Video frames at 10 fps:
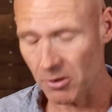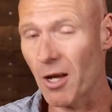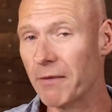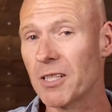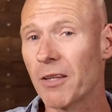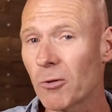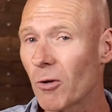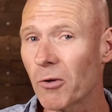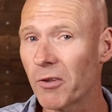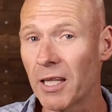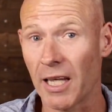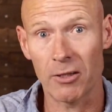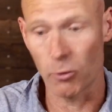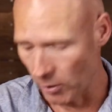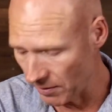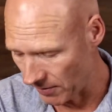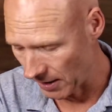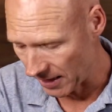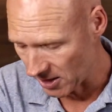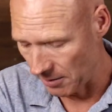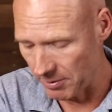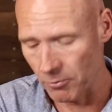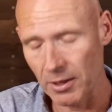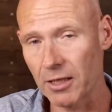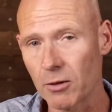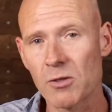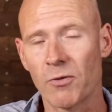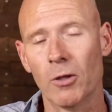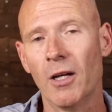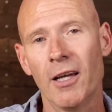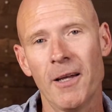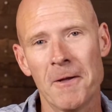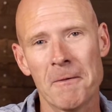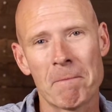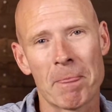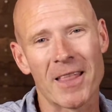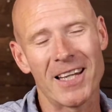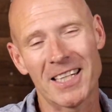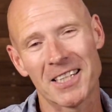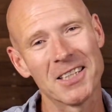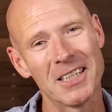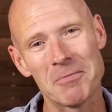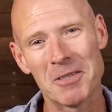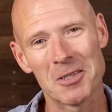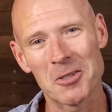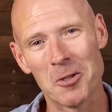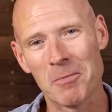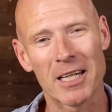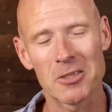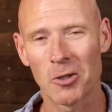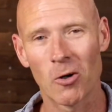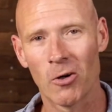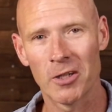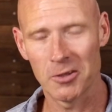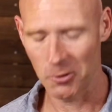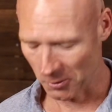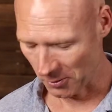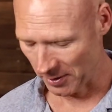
because I've done the wrong thing, and grief can actually be really useful. It can lead me to turn back to God in 2